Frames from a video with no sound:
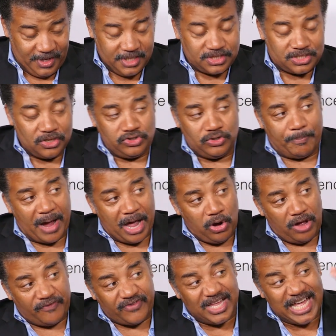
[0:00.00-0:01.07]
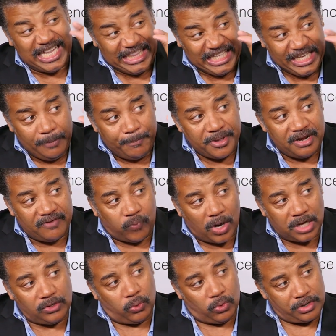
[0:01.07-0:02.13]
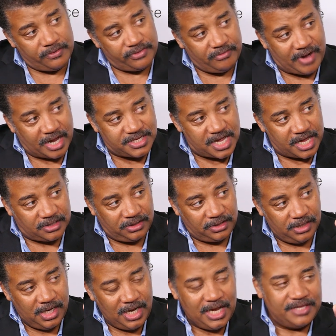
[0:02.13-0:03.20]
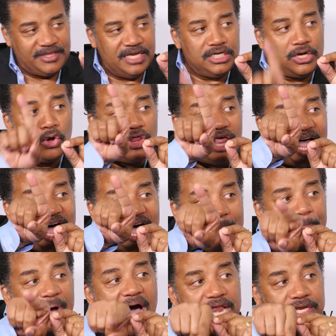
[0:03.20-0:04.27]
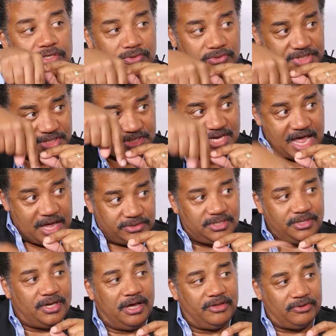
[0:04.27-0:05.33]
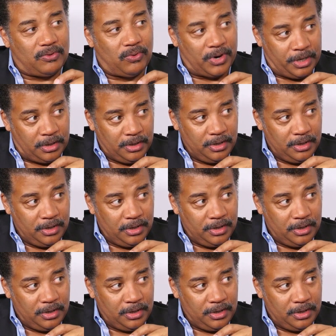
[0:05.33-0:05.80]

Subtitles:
So you bite off a little bit of one corner of the rectangle. Yeah. Then you go to the hypotenuse down to the other corner.